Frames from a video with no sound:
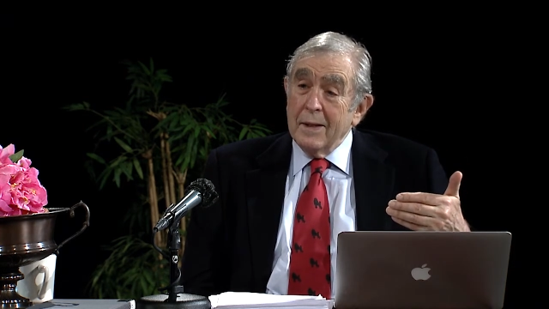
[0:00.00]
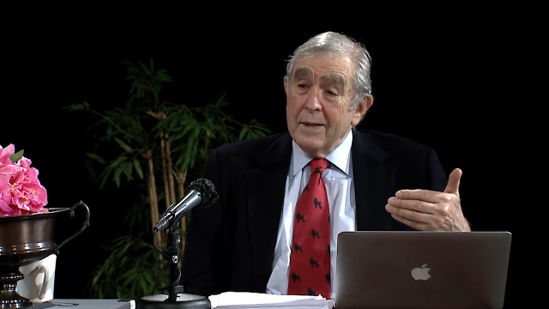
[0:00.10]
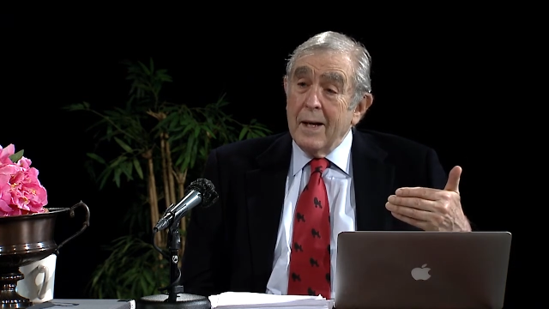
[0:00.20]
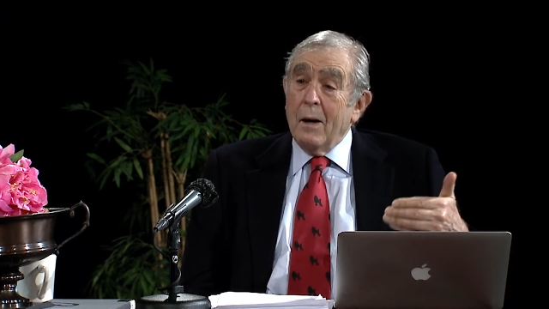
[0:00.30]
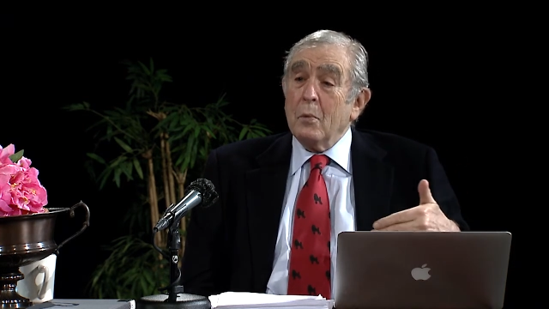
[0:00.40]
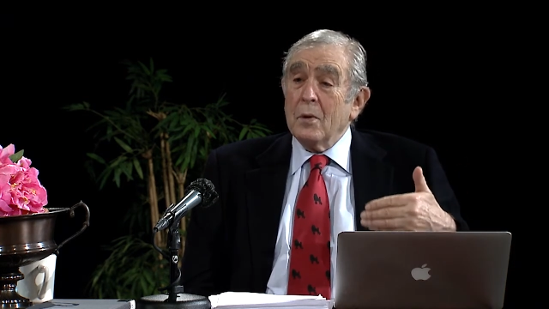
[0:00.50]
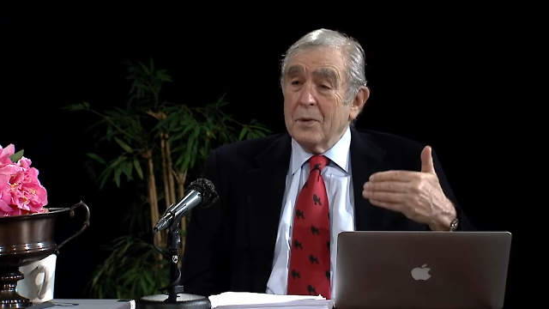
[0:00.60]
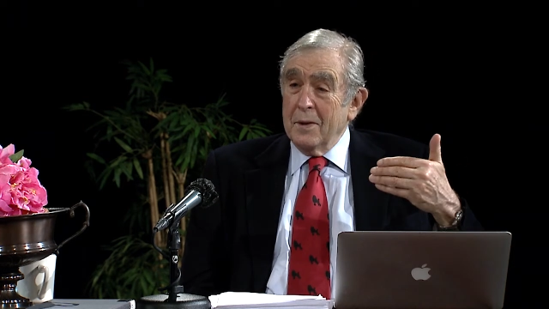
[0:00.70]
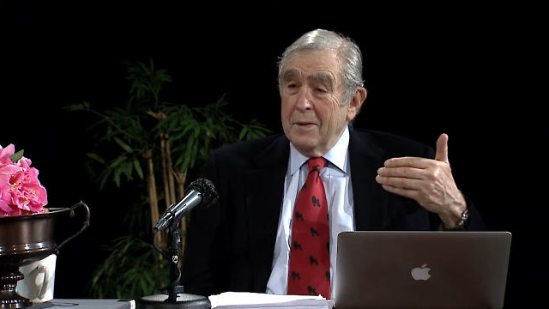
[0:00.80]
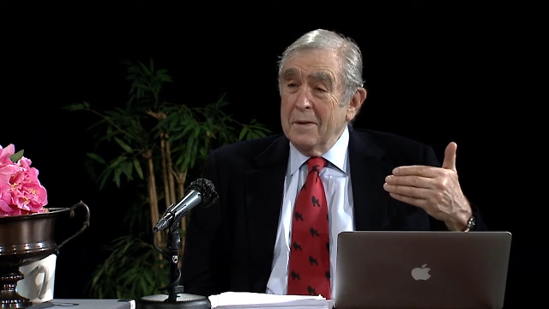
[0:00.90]

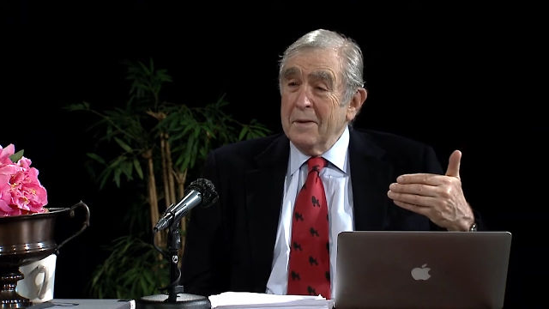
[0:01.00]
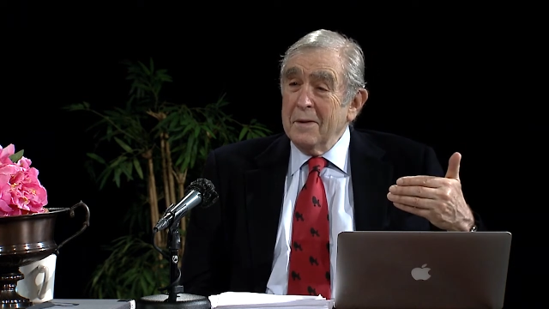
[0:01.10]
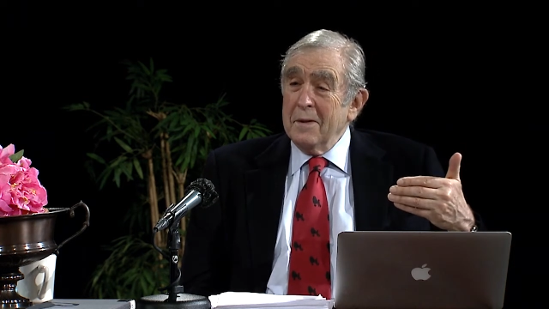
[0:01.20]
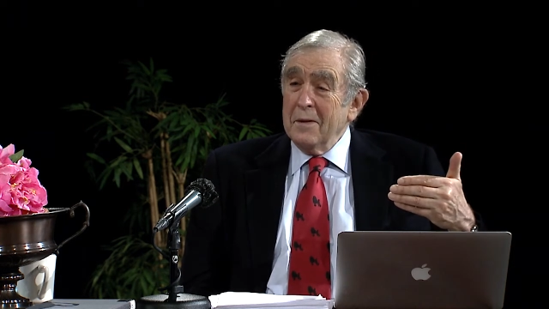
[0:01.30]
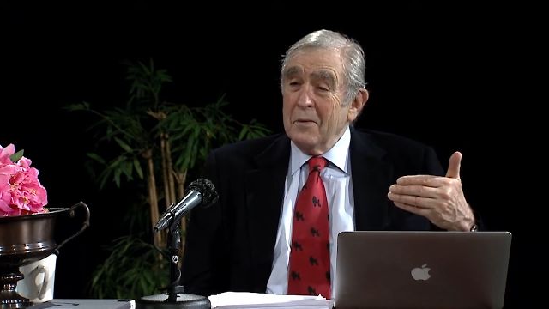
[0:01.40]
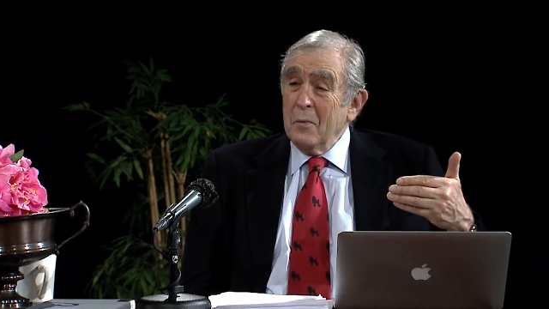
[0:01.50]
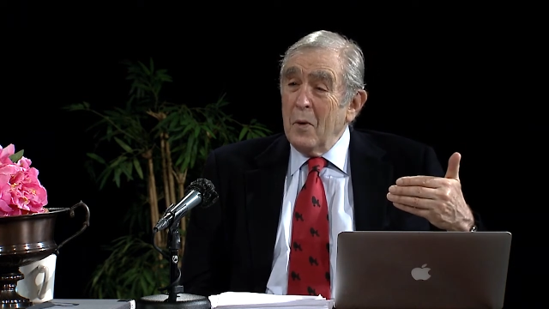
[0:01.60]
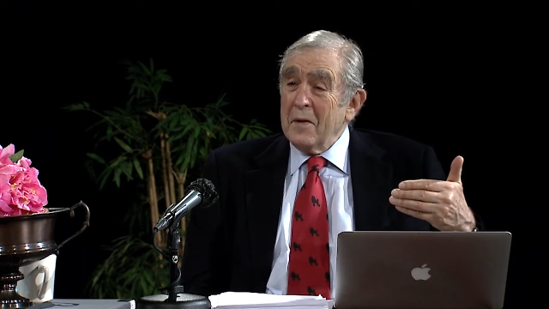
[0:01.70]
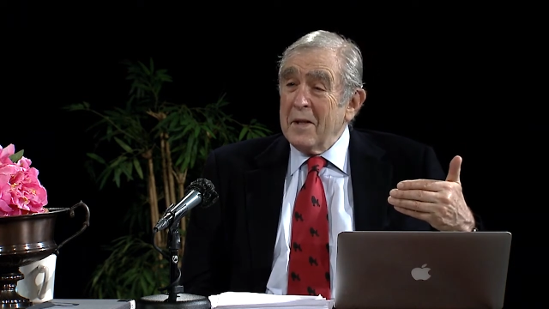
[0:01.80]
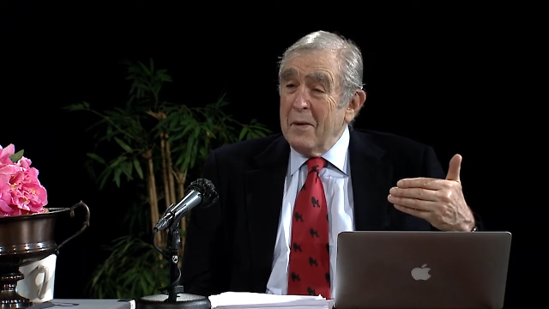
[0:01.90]
doubled
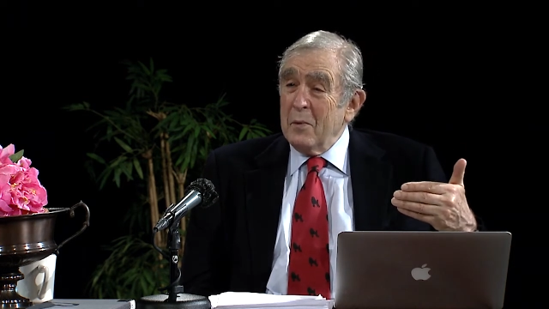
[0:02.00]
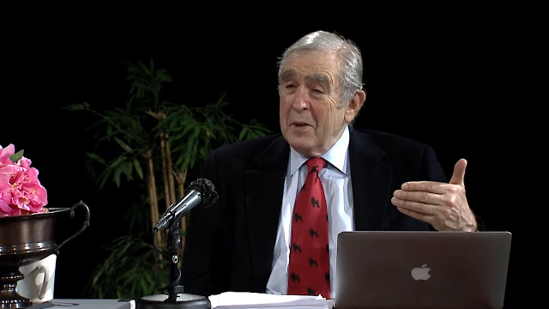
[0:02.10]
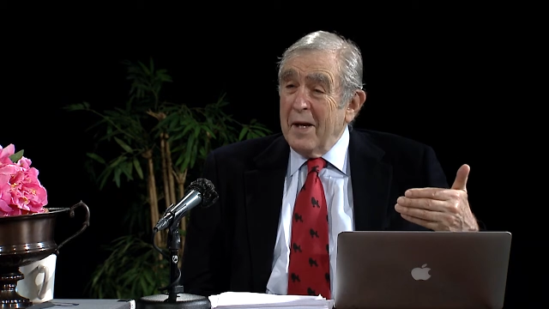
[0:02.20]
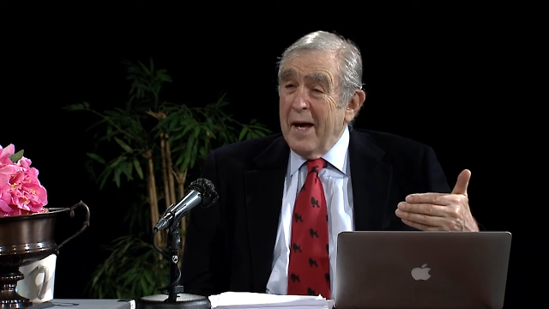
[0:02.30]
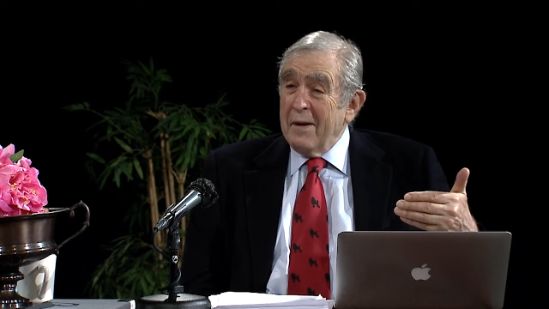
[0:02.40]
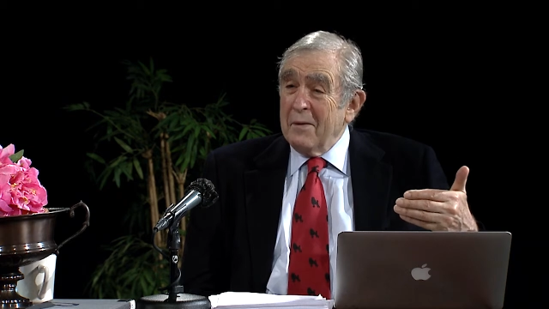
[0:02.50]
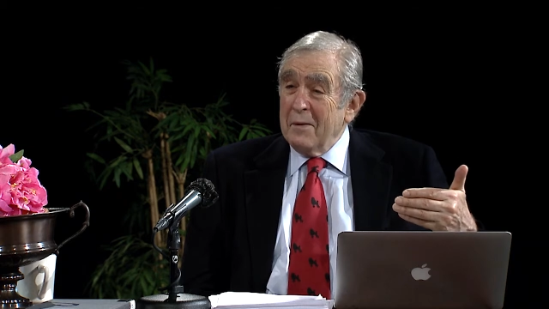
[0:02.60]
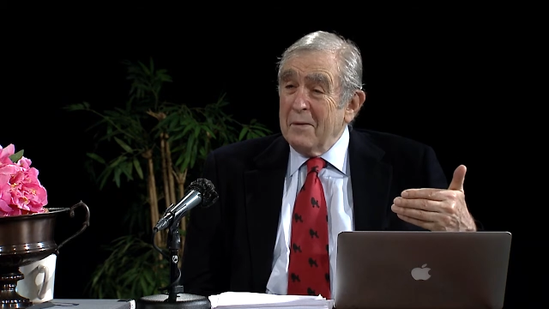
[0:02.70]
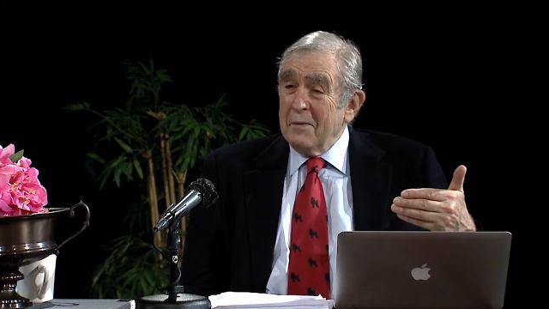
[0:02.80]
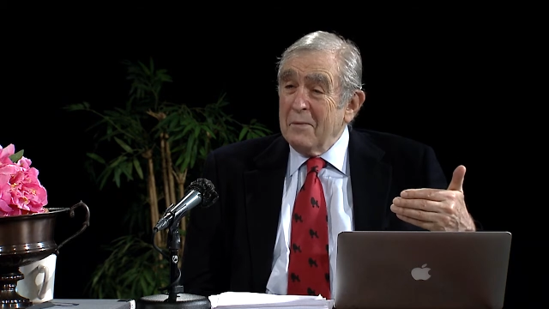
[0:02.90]
what they would get
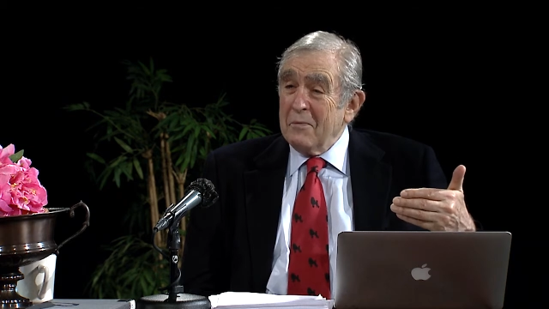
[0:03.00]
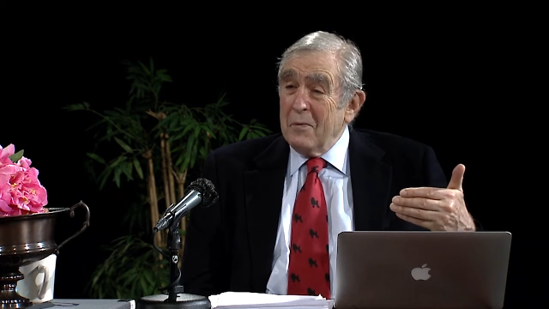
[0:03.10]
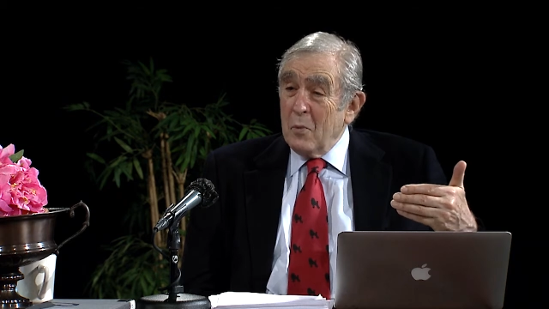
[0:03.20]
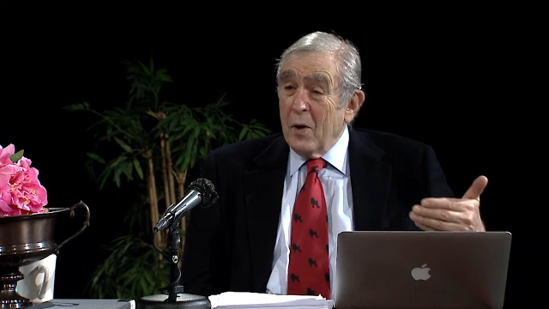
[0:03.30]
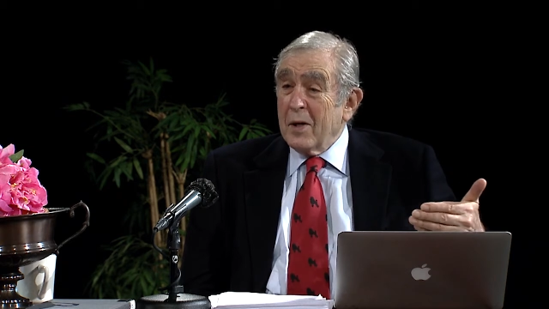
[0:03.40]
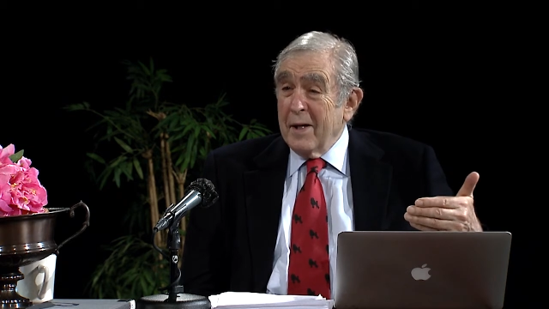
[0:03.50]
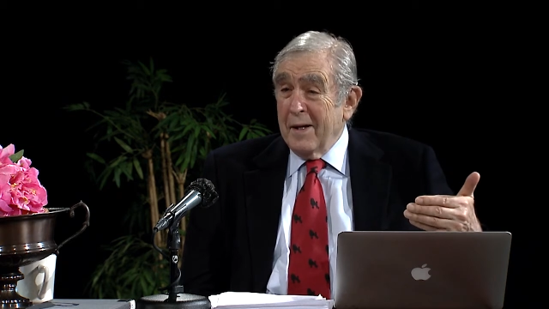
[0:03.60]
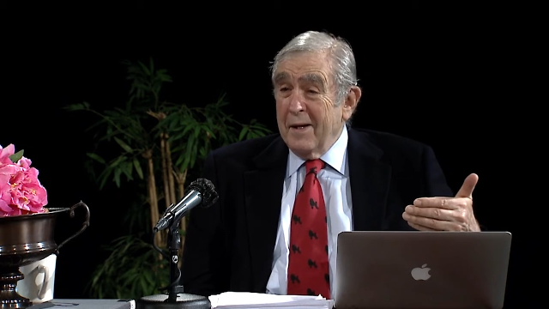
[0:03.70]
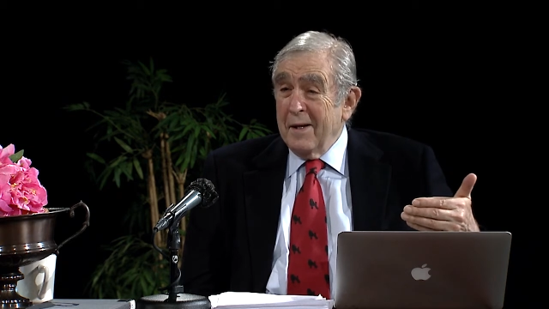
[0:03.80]
from working.